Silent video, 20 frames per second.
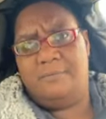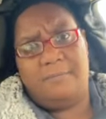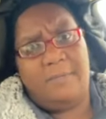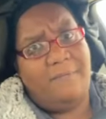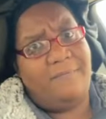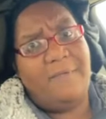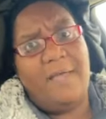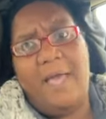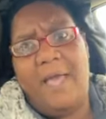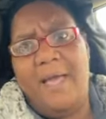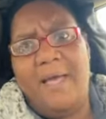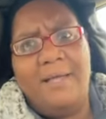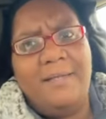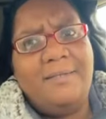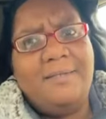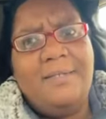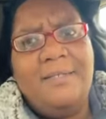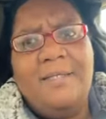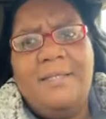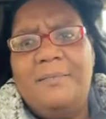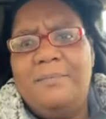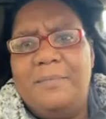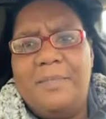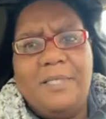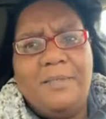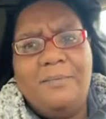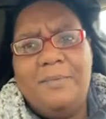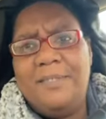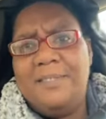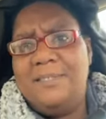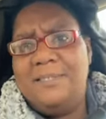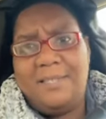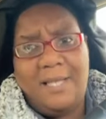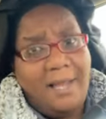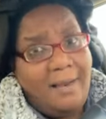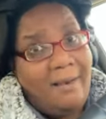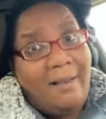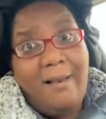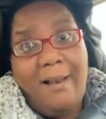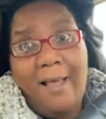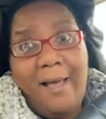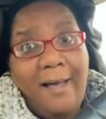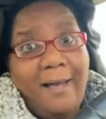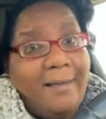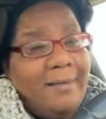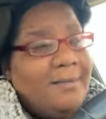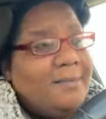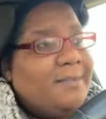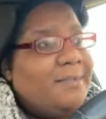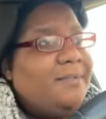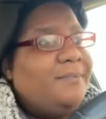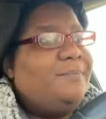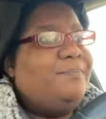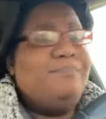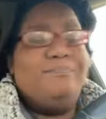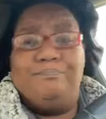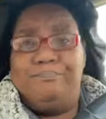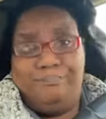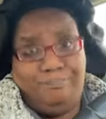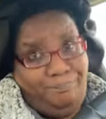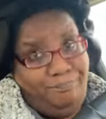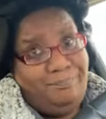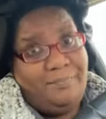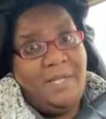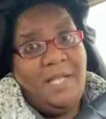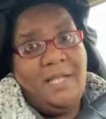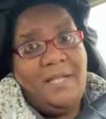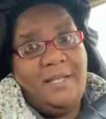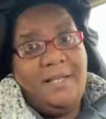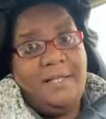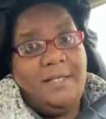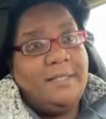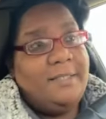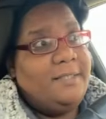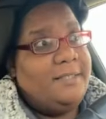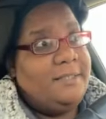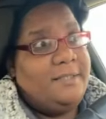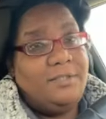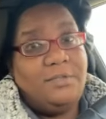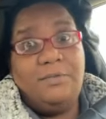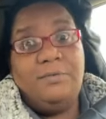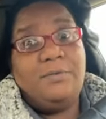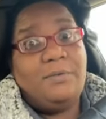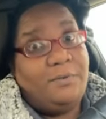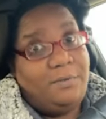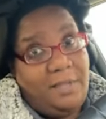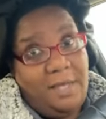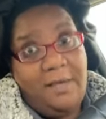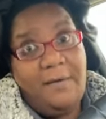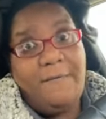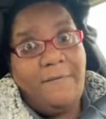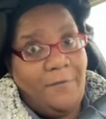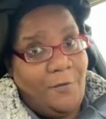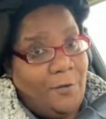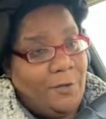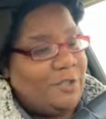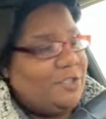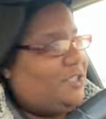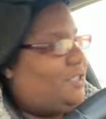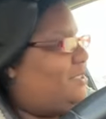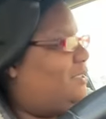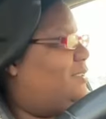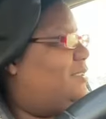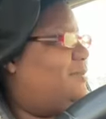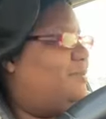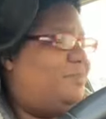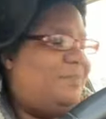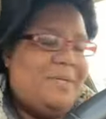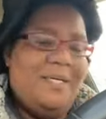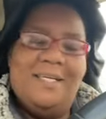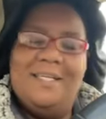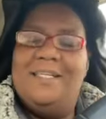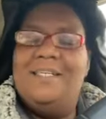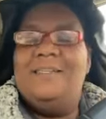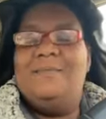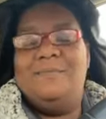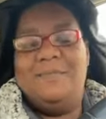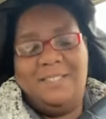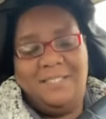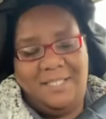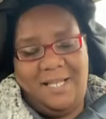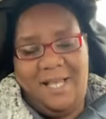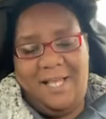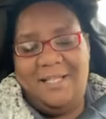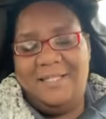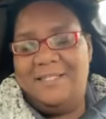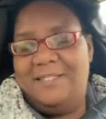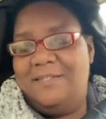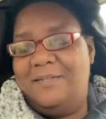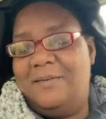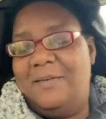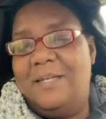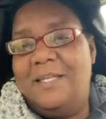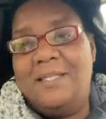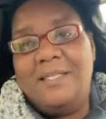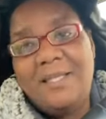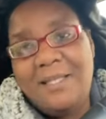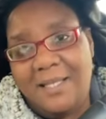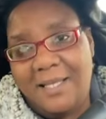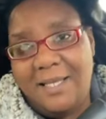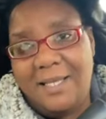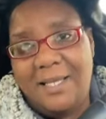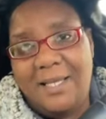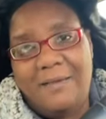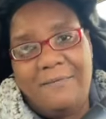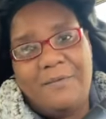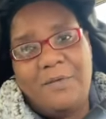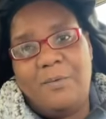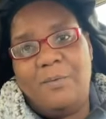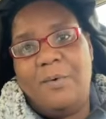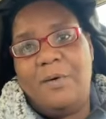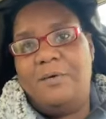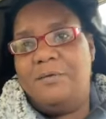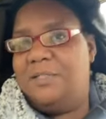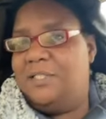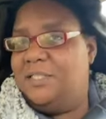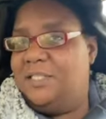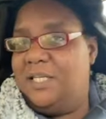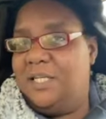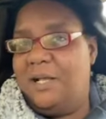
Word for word: forgot, but it was not a lot, because you know they a fortune, but it was not. So hit the link if you want to check